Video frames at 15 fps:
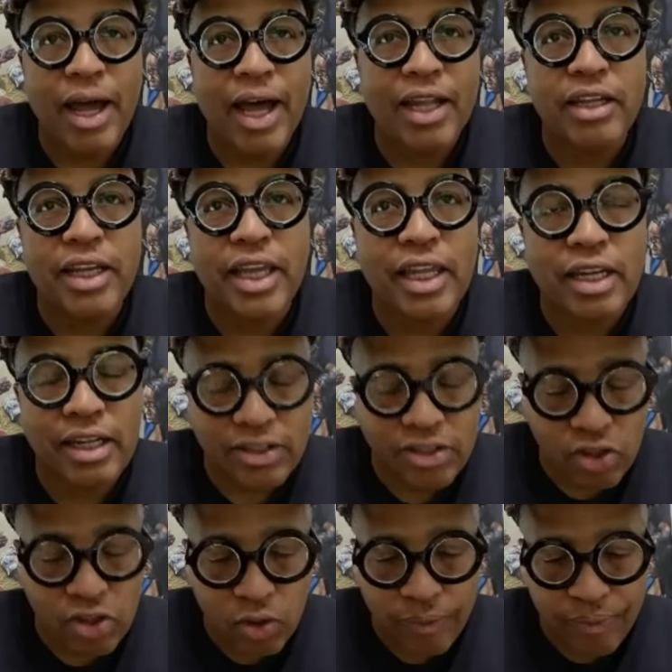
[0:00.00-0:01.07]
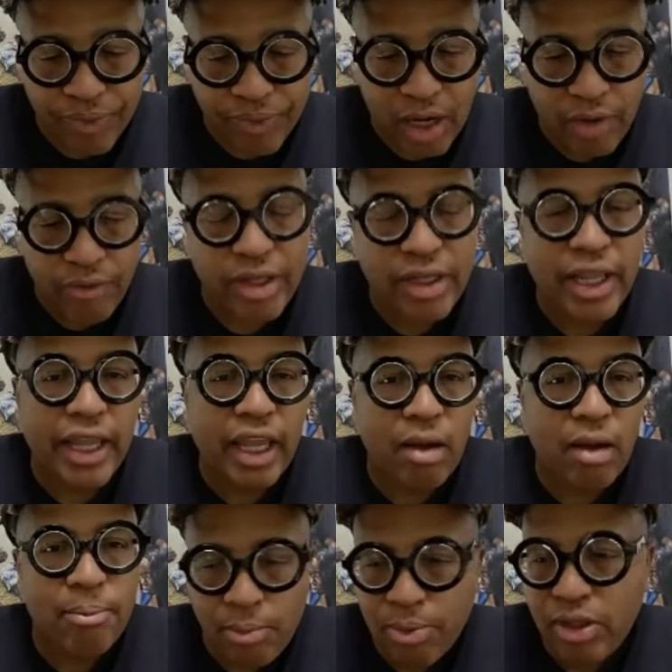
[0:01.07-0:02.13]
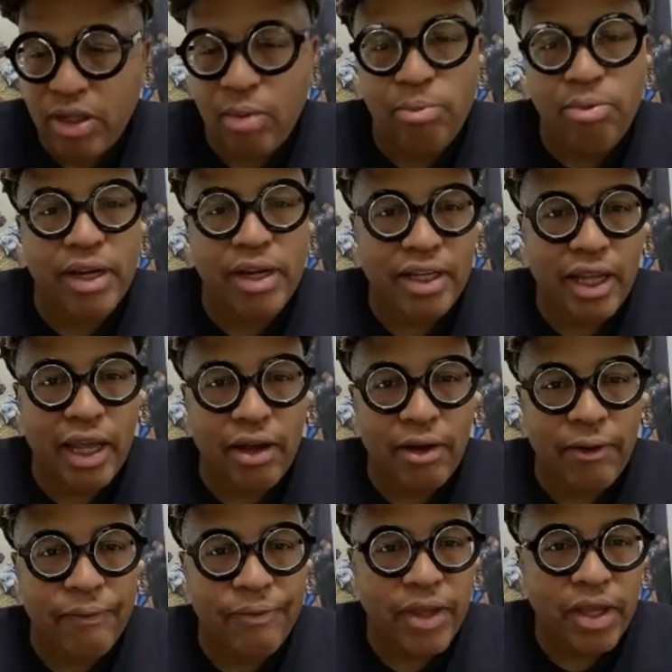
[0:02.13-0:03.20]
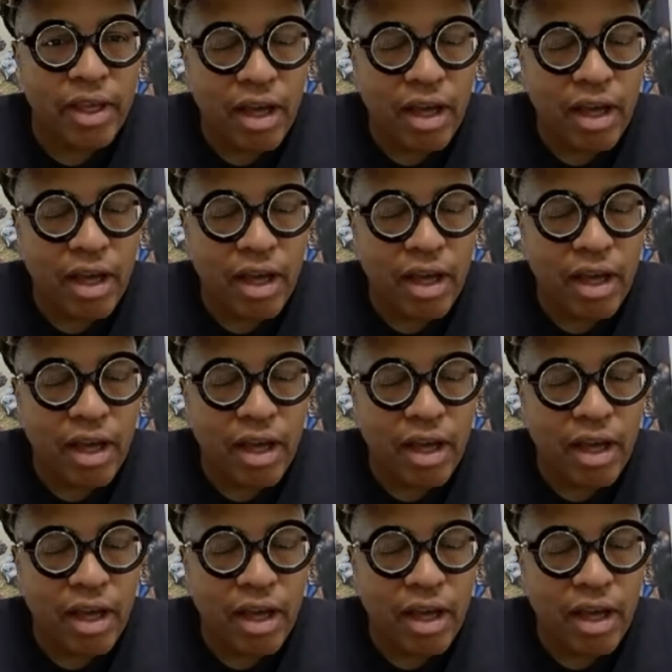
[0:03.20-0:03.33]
I look at it as though every day I'm putting a brick down,